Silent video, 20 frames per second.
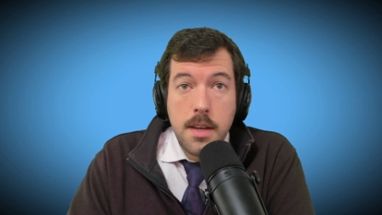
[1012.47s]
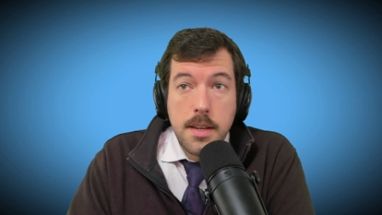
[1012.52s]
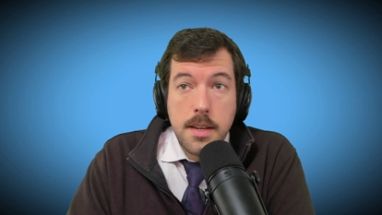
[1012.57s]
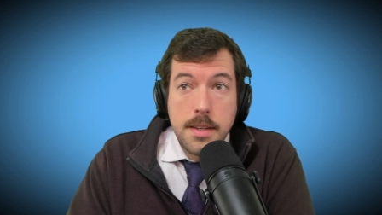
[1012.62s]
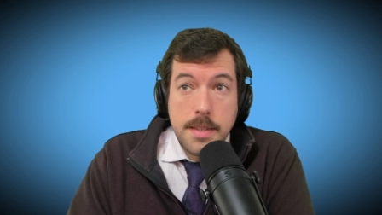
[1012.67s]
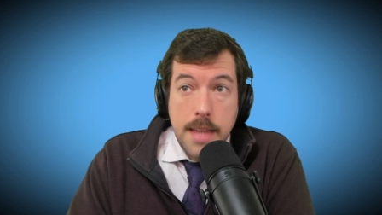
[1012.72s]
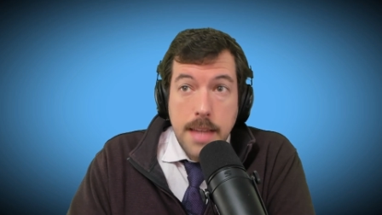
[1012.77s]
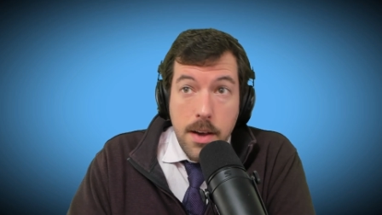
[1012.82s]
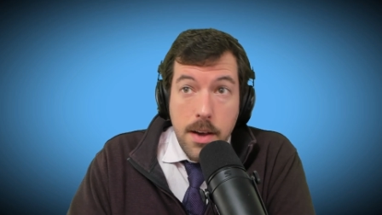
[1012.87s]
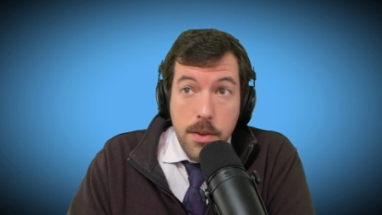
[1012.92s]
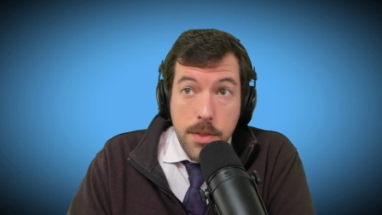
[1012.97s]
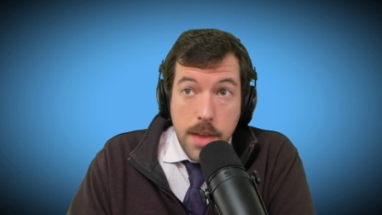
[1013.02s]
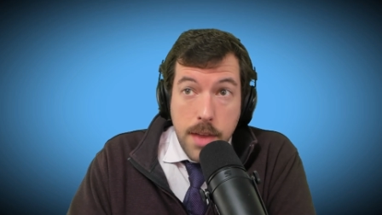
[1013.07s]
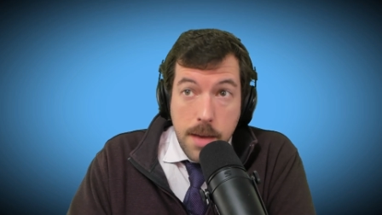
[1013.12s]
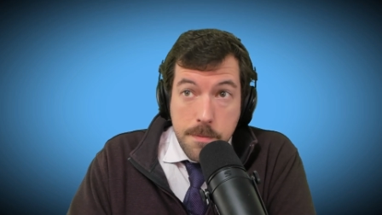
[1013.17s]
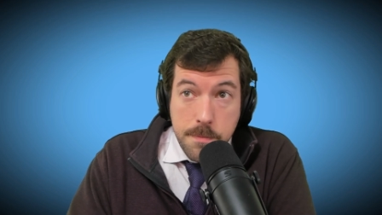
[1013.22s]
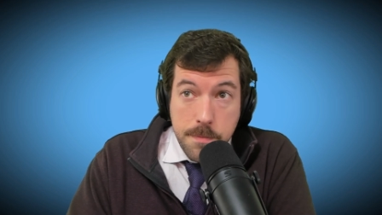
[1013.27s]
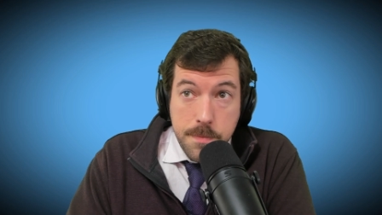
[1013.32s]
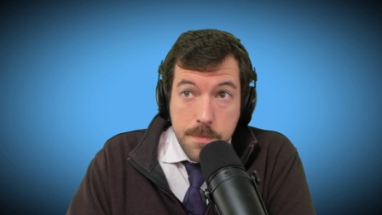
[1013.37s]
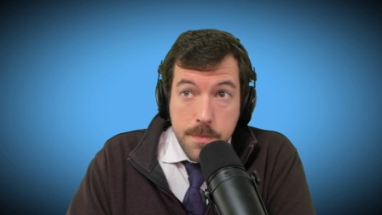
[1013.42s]
Tell them
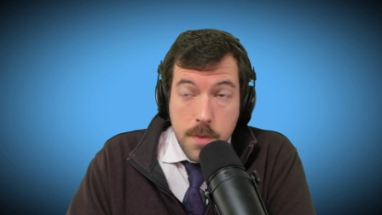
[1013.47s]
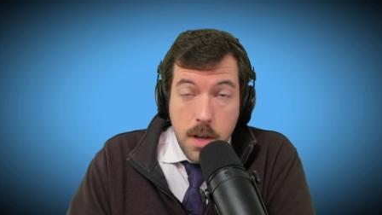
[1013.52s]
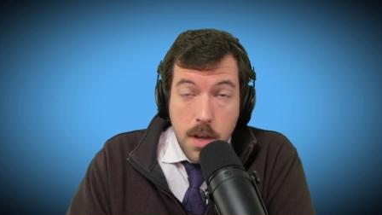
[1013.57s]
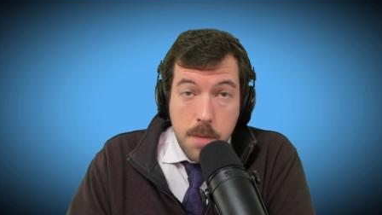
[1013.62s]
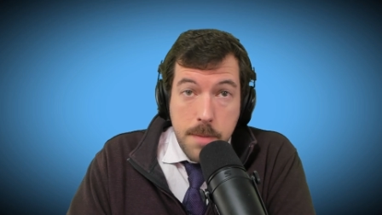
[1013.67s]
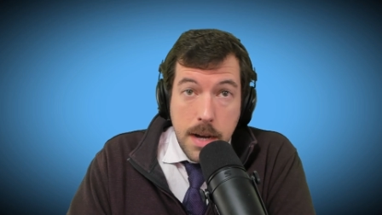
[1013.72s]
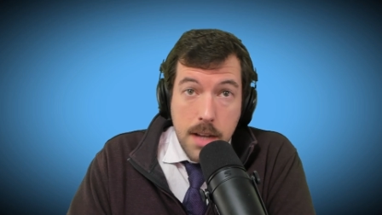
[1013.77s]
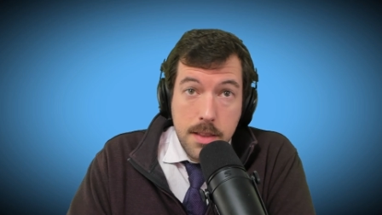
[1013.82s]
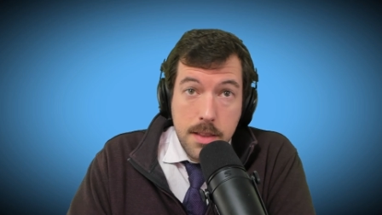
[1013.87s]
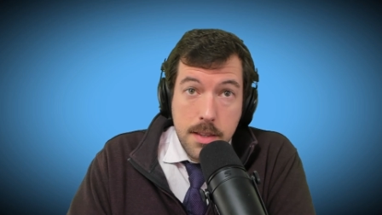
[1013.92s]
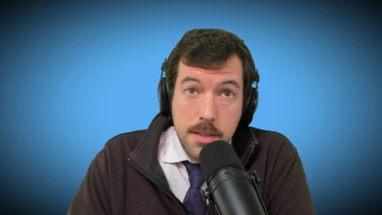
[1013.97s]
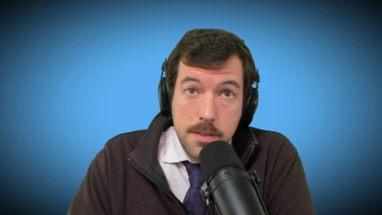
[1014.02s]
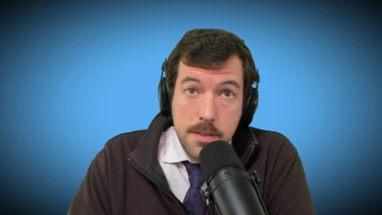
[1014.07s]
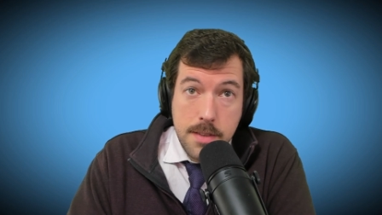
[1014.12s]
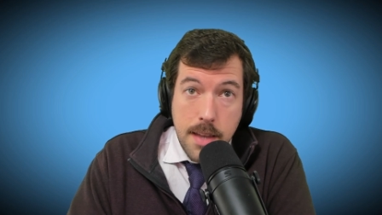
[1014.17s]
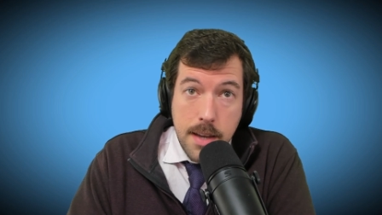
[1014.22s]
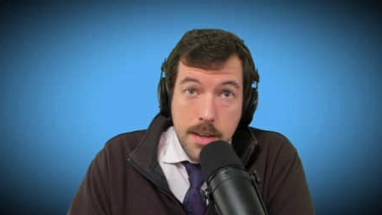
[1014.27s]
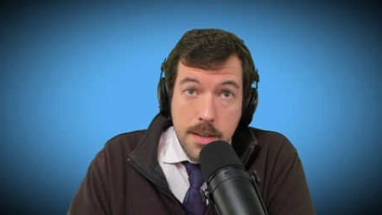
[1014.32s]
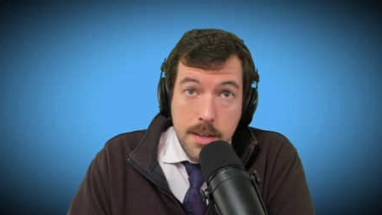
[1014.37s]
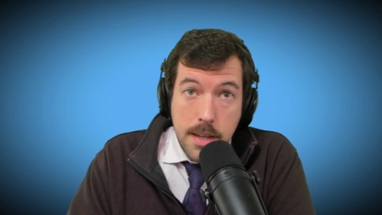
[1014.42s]
about this
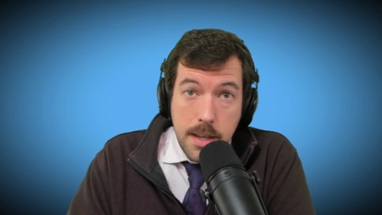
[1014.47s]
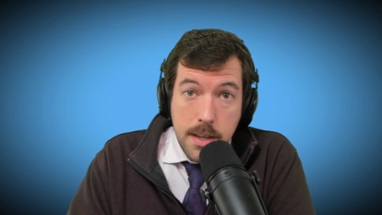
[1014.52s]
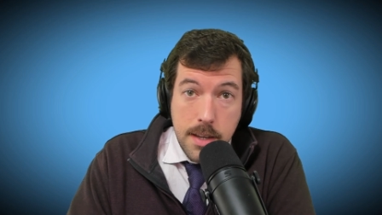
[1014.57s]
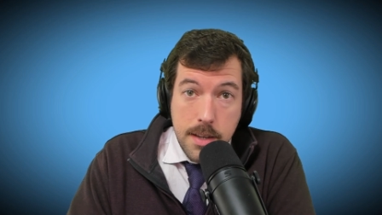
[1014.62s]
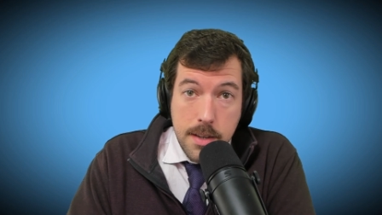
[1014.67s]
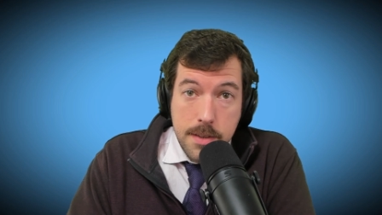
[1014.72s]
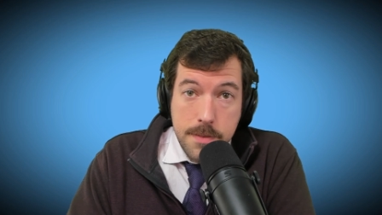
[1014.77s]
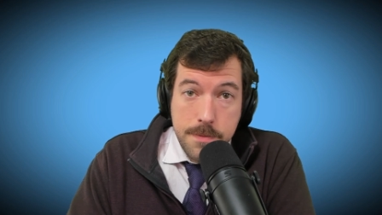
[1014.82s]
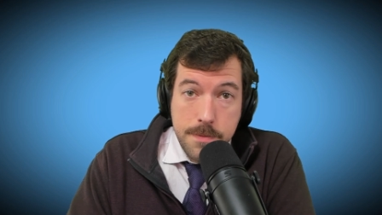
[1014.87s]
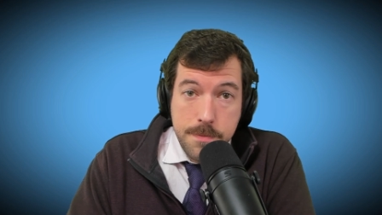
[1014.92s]
technique.